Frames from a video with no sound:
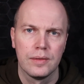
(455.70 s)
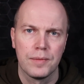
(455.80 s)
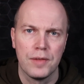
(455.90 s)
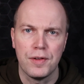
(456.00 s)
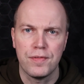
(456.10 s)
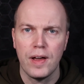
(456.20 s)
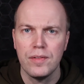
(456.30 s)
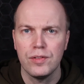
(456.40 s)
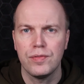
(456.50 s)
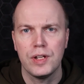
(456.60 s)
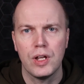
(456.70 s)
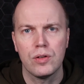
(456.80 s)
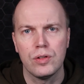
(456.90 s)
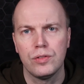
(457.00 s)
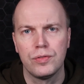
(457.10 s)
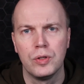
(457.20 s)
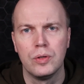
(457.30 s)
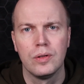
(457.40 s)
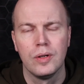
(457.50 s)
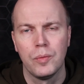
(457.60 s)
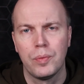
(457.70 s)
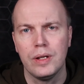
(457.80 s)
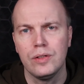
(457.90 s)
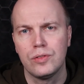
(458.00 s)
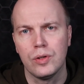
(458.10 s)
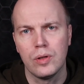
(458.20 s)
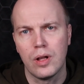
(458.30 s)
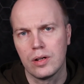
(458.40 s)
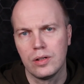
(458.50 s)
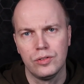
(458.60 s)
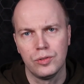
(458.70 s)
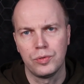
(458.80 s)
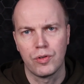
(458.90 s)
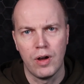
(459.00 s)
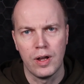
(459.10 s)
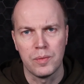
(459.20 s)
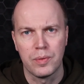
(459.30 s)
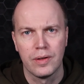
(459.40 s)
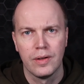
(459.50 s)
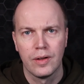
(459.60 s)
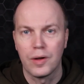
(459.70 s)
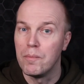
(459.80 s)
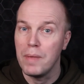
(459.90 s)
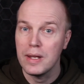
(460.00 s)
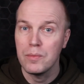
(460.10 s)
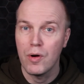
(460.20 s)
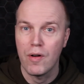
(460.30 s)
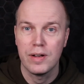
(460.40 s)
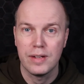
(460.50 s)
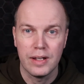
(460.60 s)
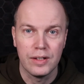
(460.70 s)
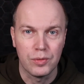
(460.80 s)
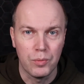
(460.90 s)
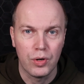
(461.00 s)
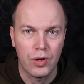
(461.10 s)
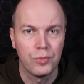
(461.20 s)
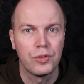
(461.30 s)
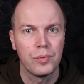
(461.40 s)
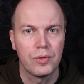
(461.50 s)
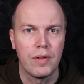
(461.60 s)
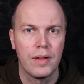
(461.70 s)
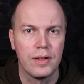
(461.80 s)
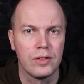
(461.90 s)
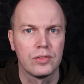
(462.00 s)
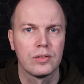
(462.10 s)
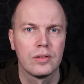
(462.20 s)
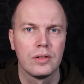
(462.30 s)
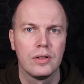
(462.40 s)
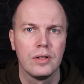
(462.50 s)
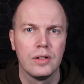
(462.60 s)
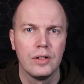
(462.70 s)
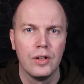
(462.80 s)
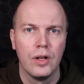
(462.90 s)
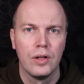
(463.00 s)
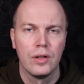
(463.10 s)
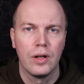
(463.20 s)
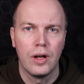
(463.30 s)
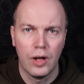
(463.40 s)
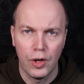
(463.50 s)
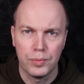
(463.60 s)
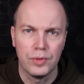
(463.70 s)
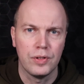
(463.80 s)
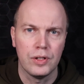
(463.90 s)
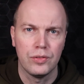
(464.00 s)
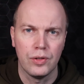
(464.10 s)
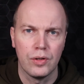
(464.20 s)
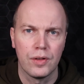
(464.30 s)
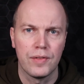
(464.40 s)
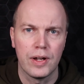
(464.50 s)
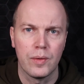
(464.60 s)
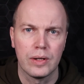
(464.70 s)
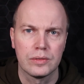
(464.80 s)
If you found this video useful, please do like and subscribe. Got many more ideas and more concepts around this. I hope to see you soon on the Value Add.